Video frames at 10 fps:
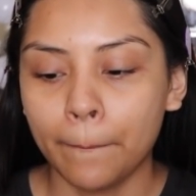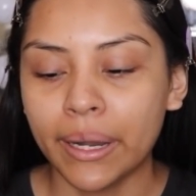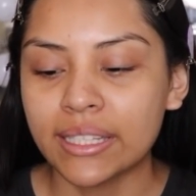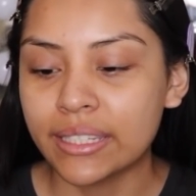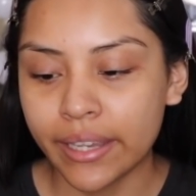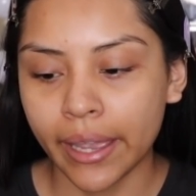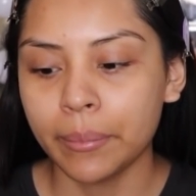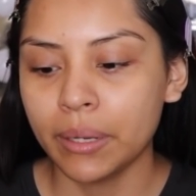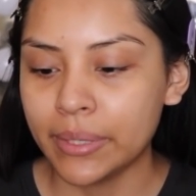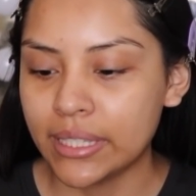But today I'm
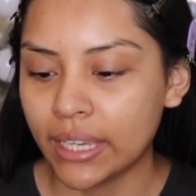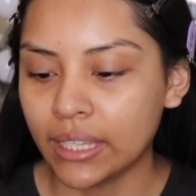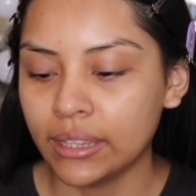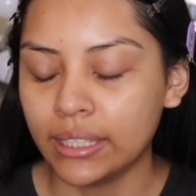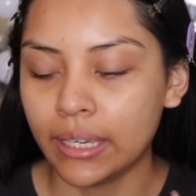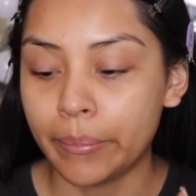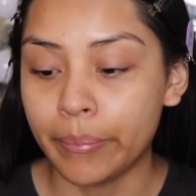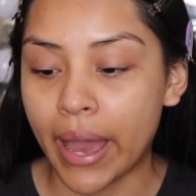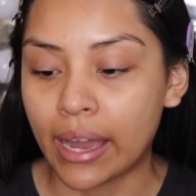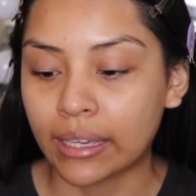going to be taking the
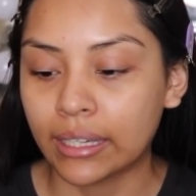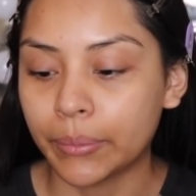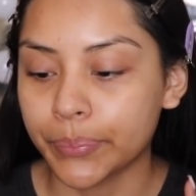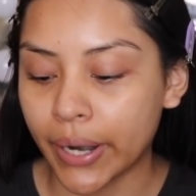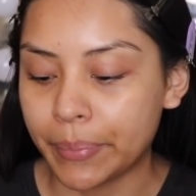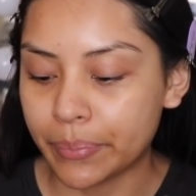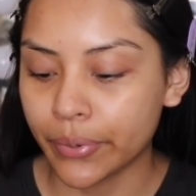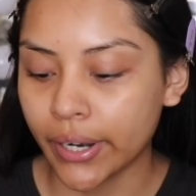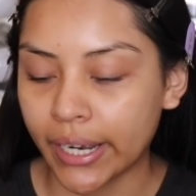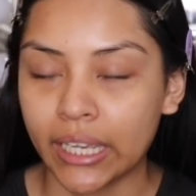MAC Prep and
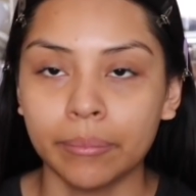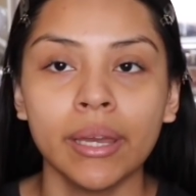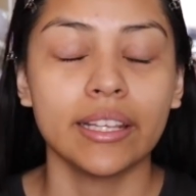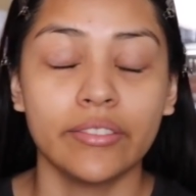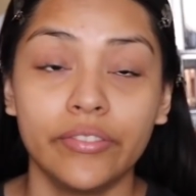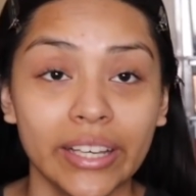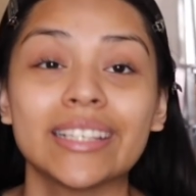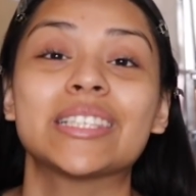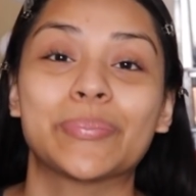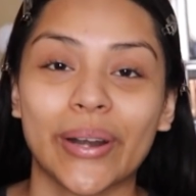Prime
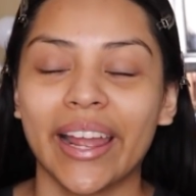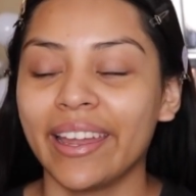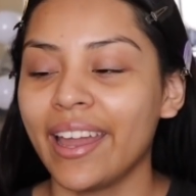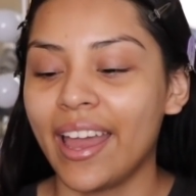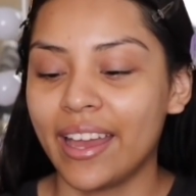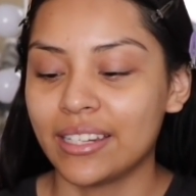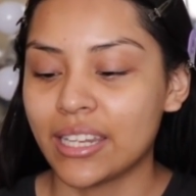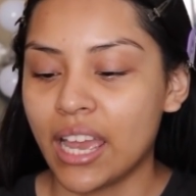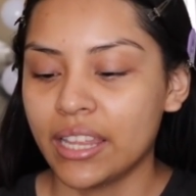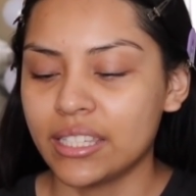Fix Spray, and
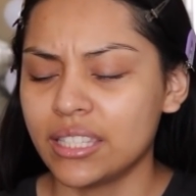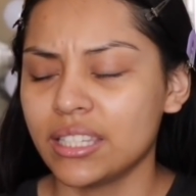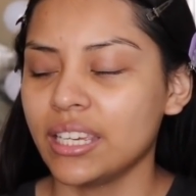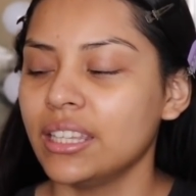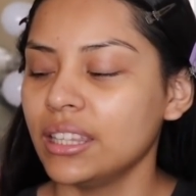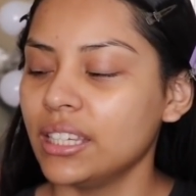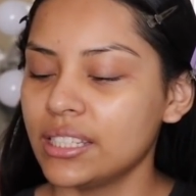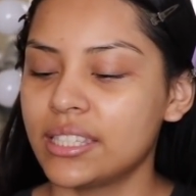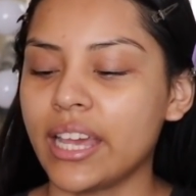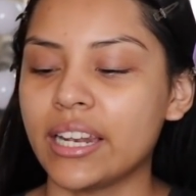this is in the
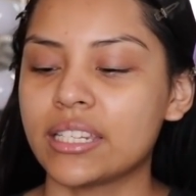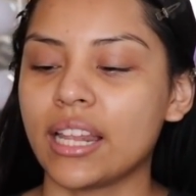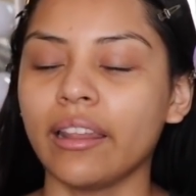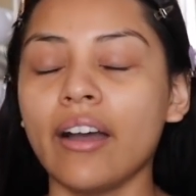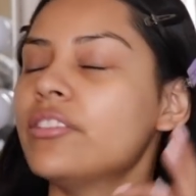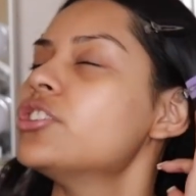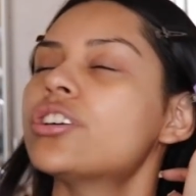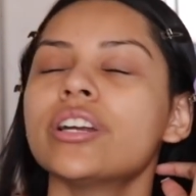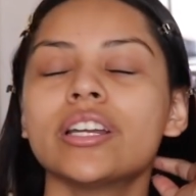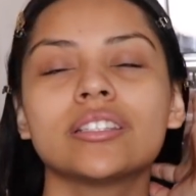scent
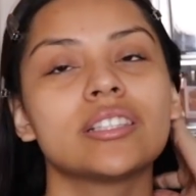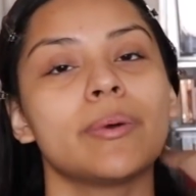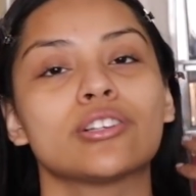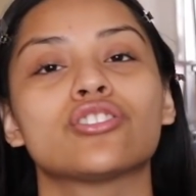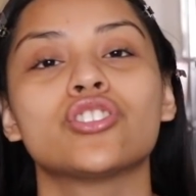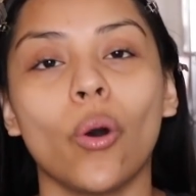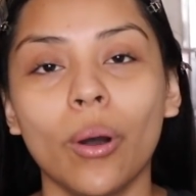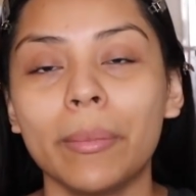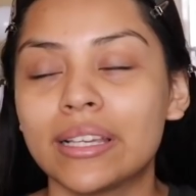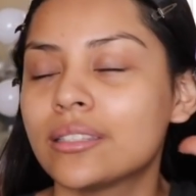Lavender. It smells so
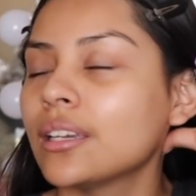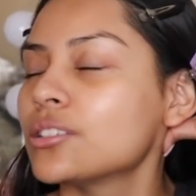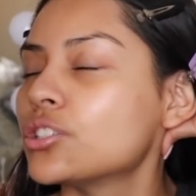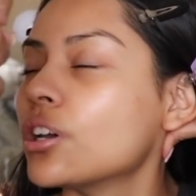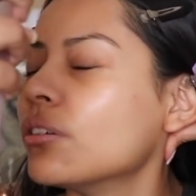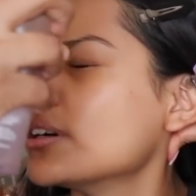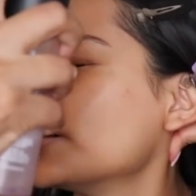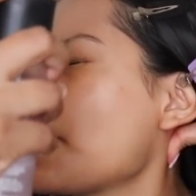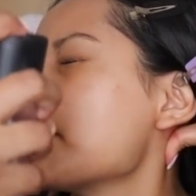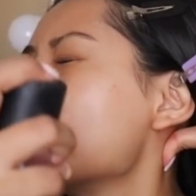amazing, so
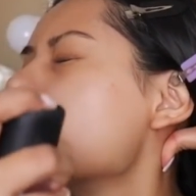good.